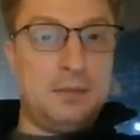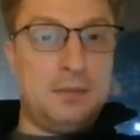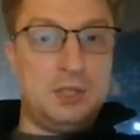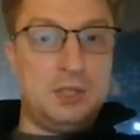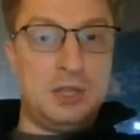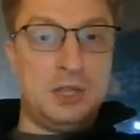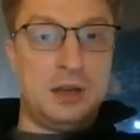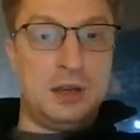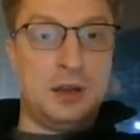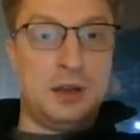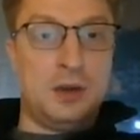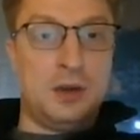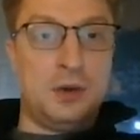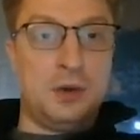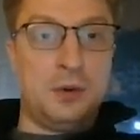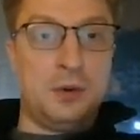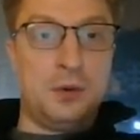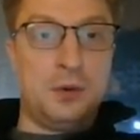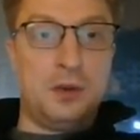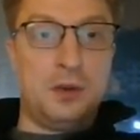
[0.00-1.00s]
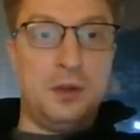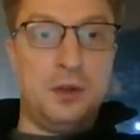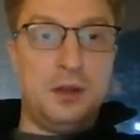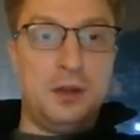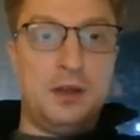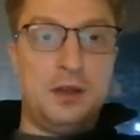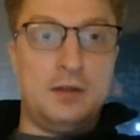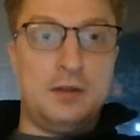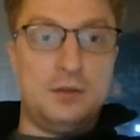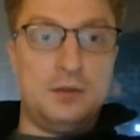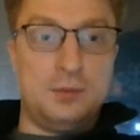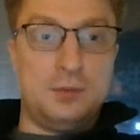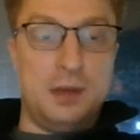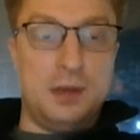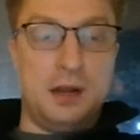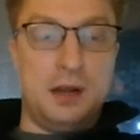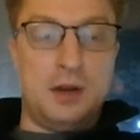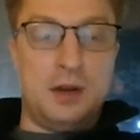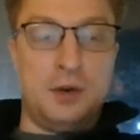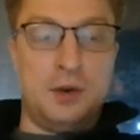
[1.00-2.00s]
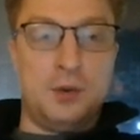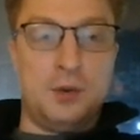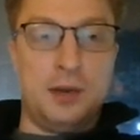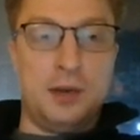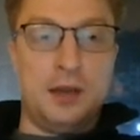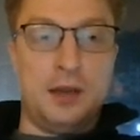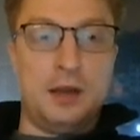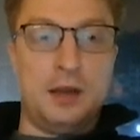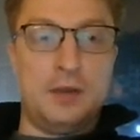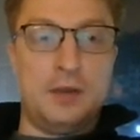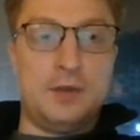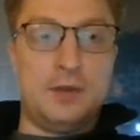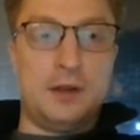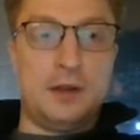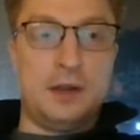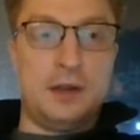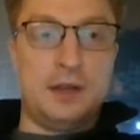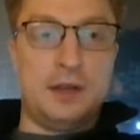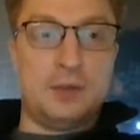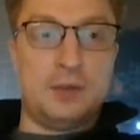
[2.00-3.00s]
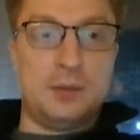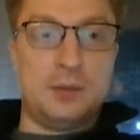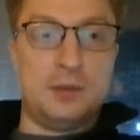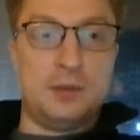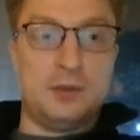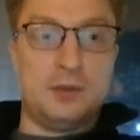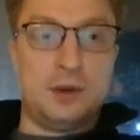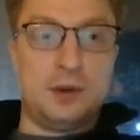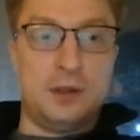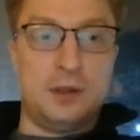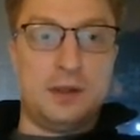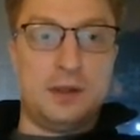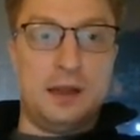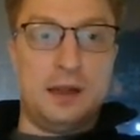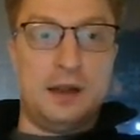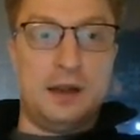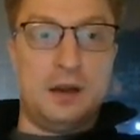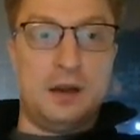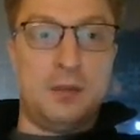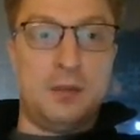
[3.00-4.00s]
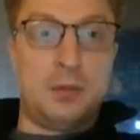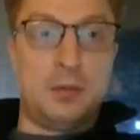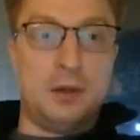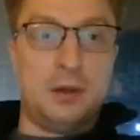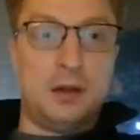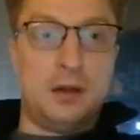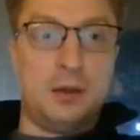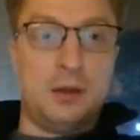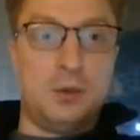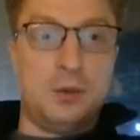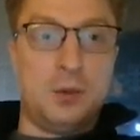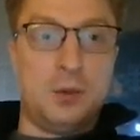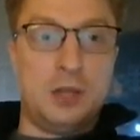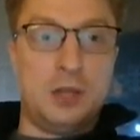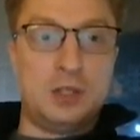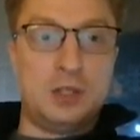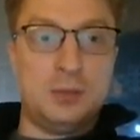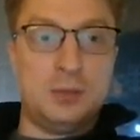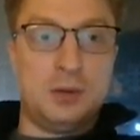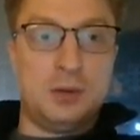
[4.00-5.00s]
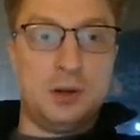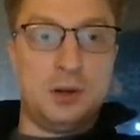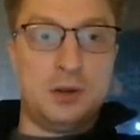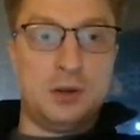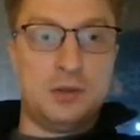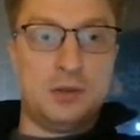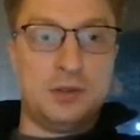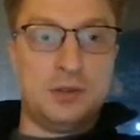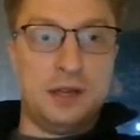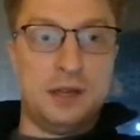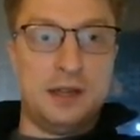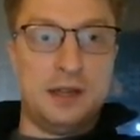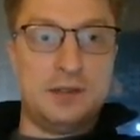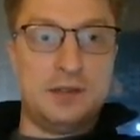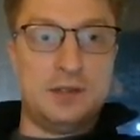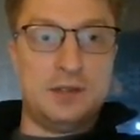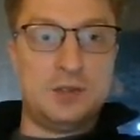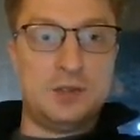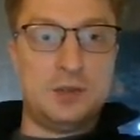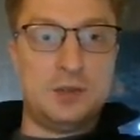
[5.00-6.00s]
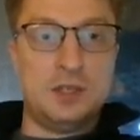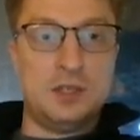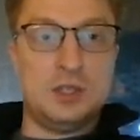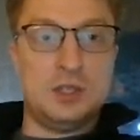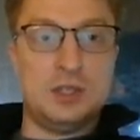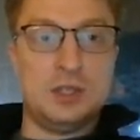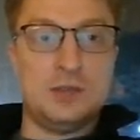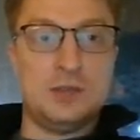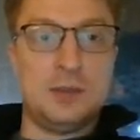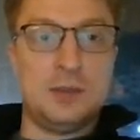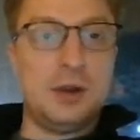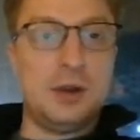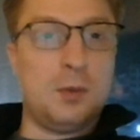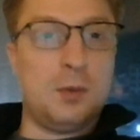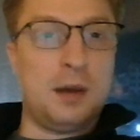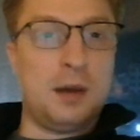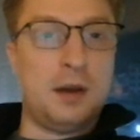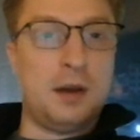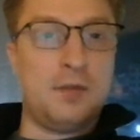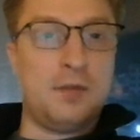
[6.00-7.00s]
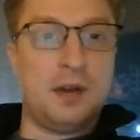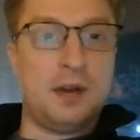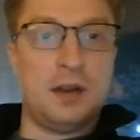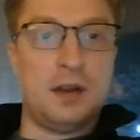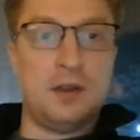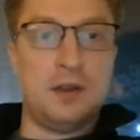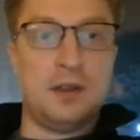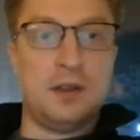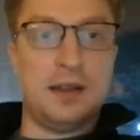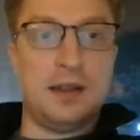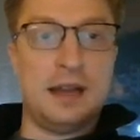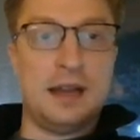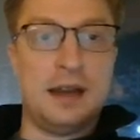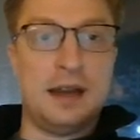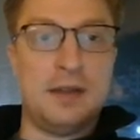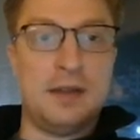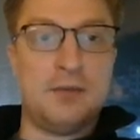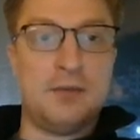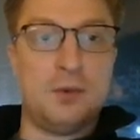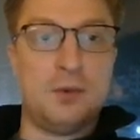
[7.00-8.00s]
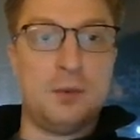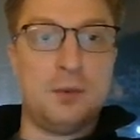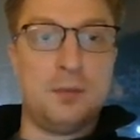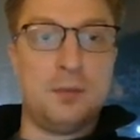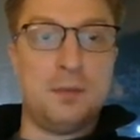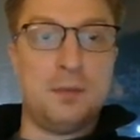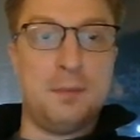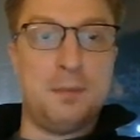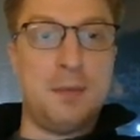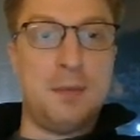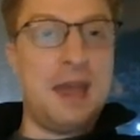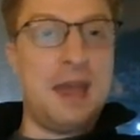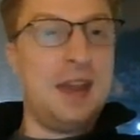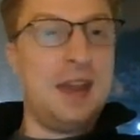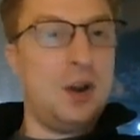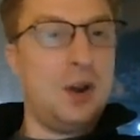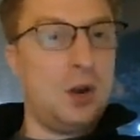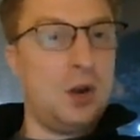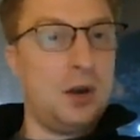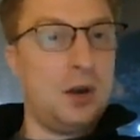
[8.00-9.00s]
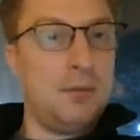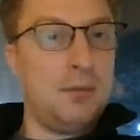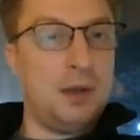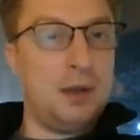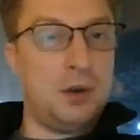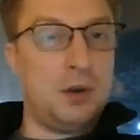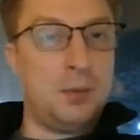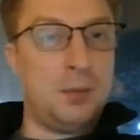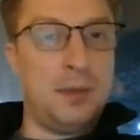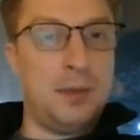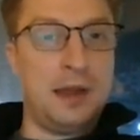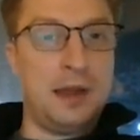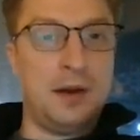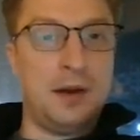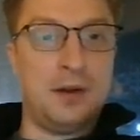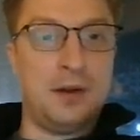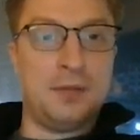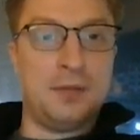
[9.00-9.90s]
Chico been underrated, finally has him in the starting lineup. We're watching Parker's tight end situation. Is Michael Mayer finally the guy for Mayer? Michael Mayer?